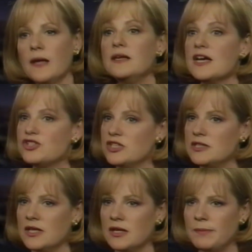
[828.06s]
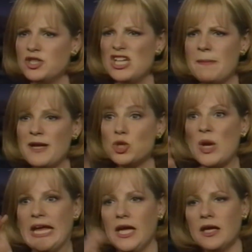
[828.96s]
Yes, she did, but she had been
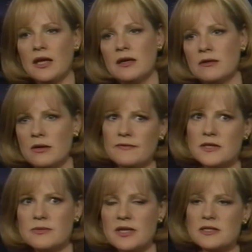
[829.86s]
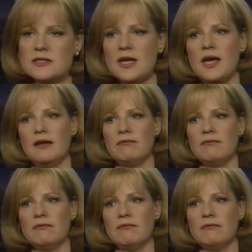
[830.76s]
drinking. I don't know if that's right to say.